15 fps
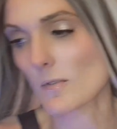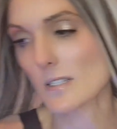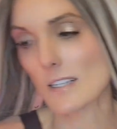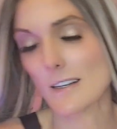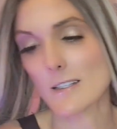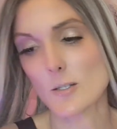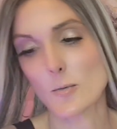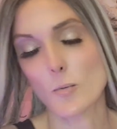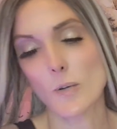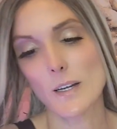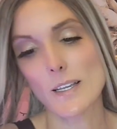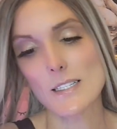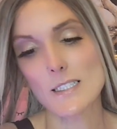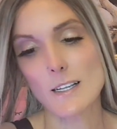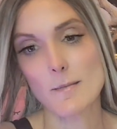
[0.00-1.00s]
was like
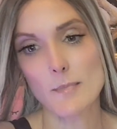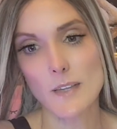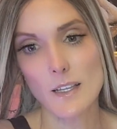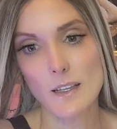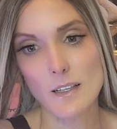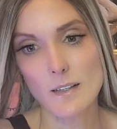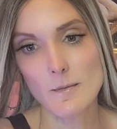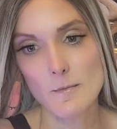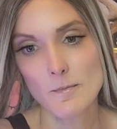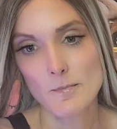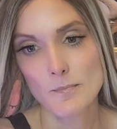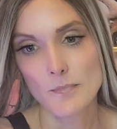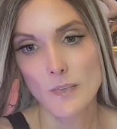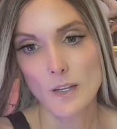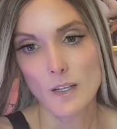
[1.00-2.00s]
20 something.
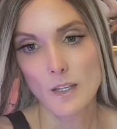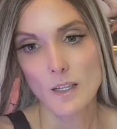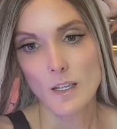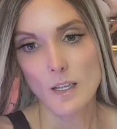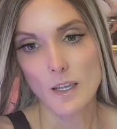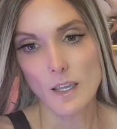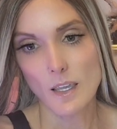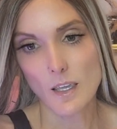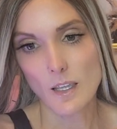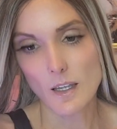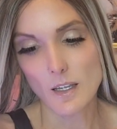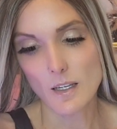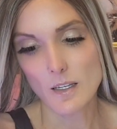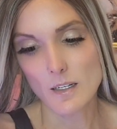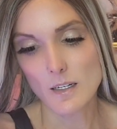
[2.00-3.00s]

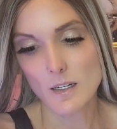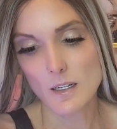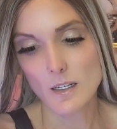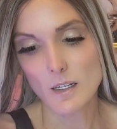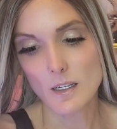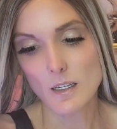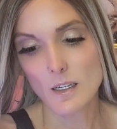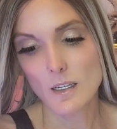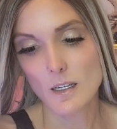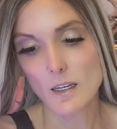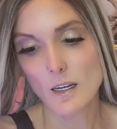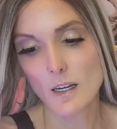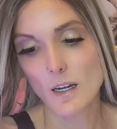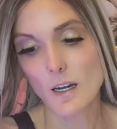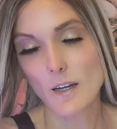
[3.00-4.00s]
And
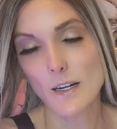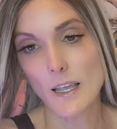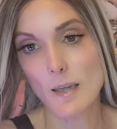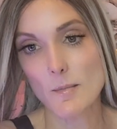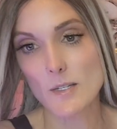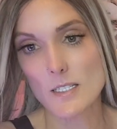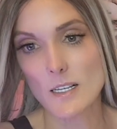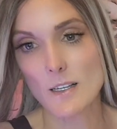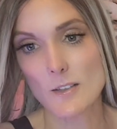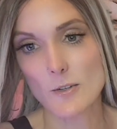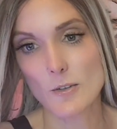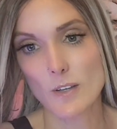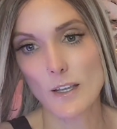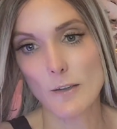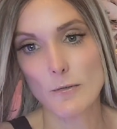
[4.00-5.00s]
on Amazon,
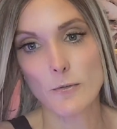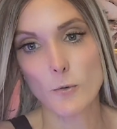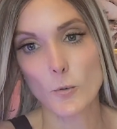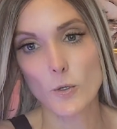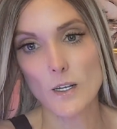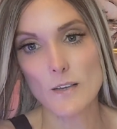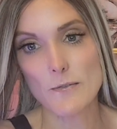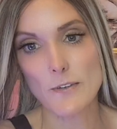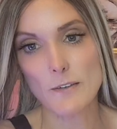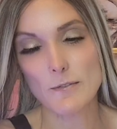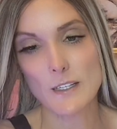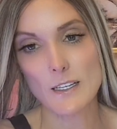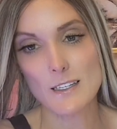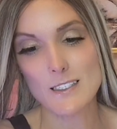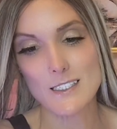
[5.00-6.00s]
they're like 40,
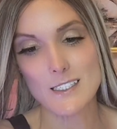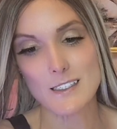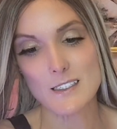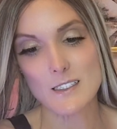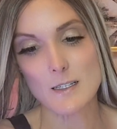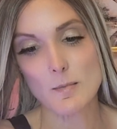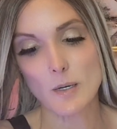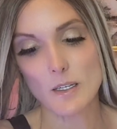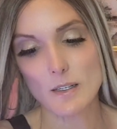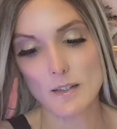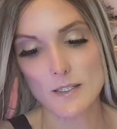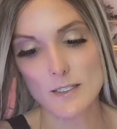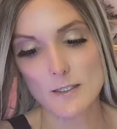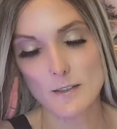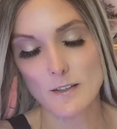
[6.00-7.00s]
50, 60
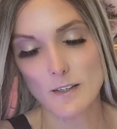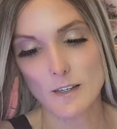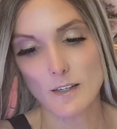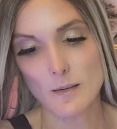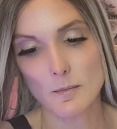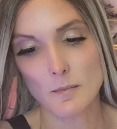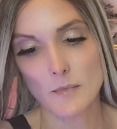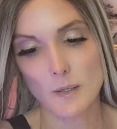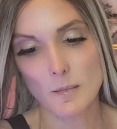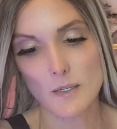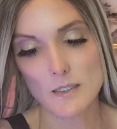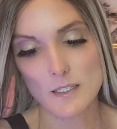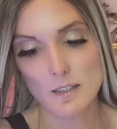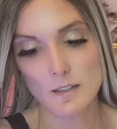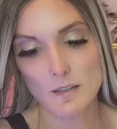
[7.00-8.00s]
bucks. Let me
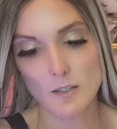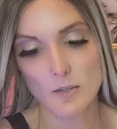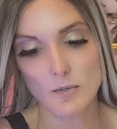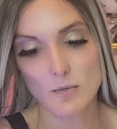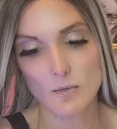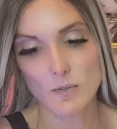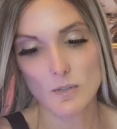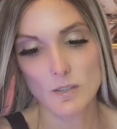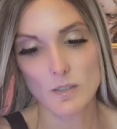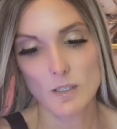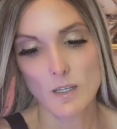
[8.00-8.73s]
tell you.